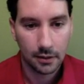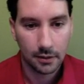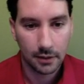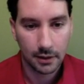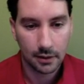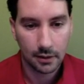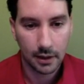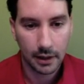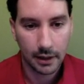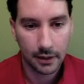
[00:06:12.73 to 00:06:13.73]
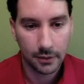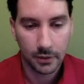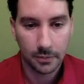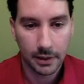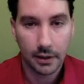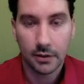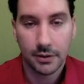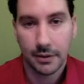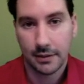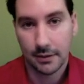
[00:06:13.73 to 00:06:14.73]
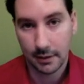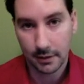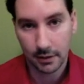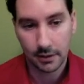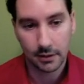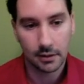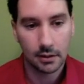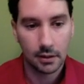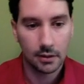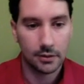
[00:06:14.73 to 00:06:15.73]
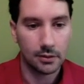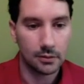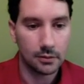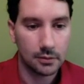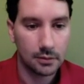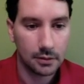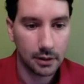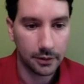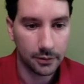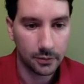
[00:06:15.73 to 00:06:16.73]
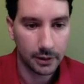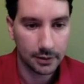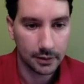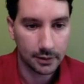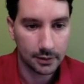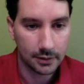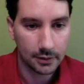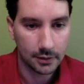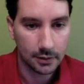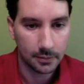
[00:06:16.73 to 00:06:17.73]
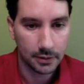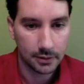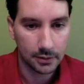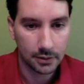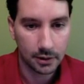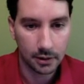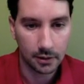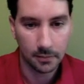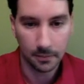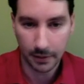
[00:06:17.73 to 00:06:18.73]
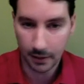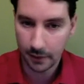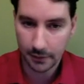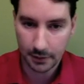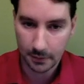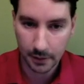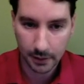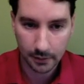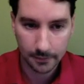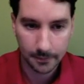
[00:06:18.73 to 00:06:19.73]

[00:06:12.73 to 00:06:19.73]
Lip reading: the word but also acts as a conjunction. So a third way to say this is bears are strong, but not very smart.